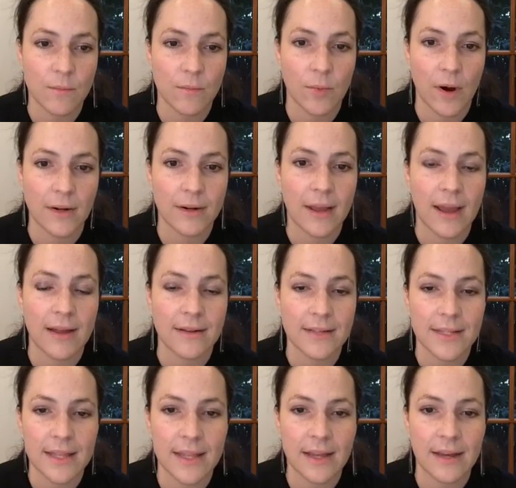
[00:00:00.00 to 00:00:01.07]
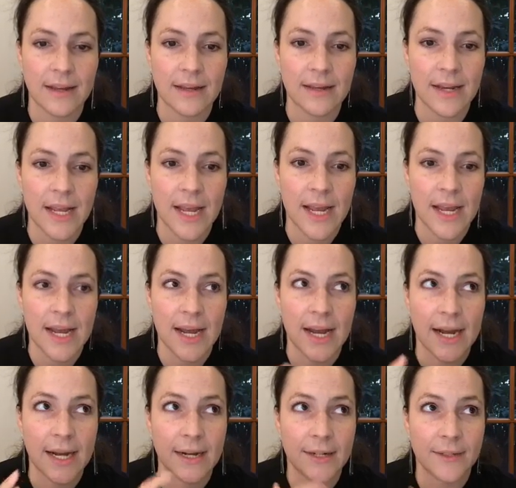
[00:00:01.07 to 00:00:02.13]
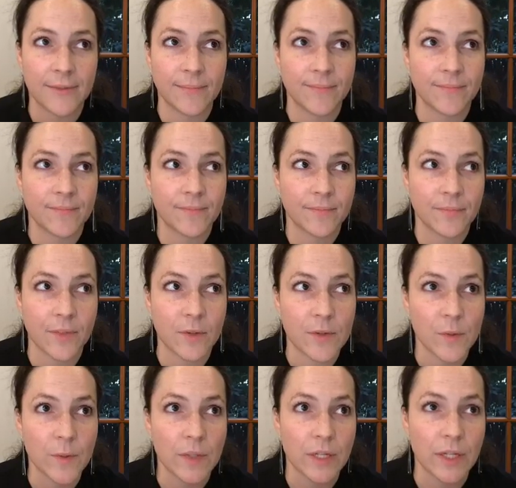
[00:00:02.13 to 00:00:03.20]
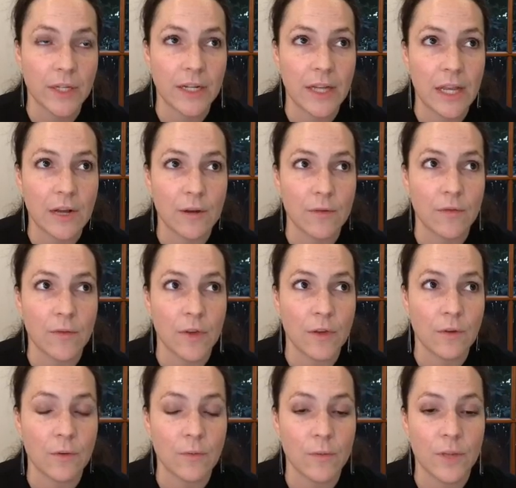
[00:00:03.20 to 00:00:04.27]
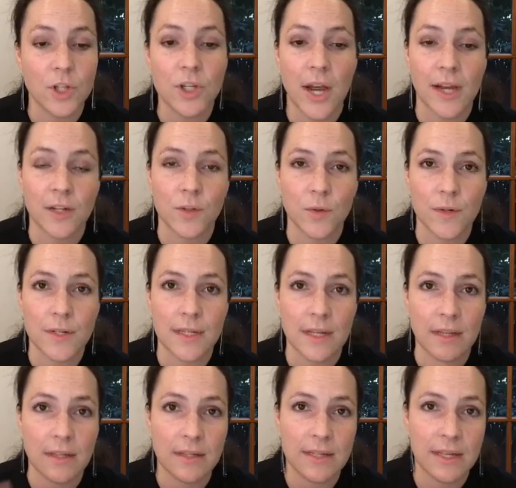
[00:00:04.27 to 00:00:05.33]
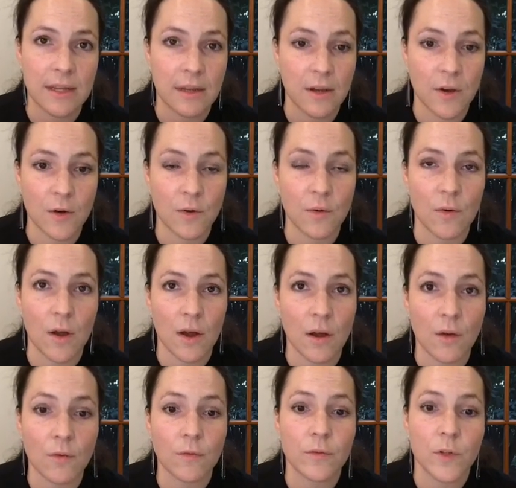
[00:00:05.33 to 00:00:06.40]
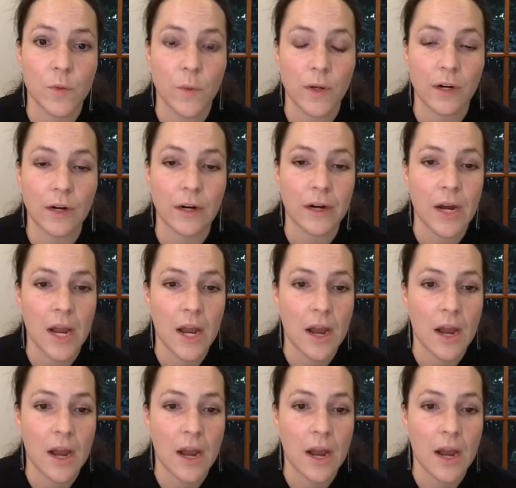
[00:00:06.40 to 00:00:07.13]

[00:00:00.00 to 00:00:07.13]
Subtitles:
broadcast that there was a really good interview with Jack Dorsey, the CEO of Twitter,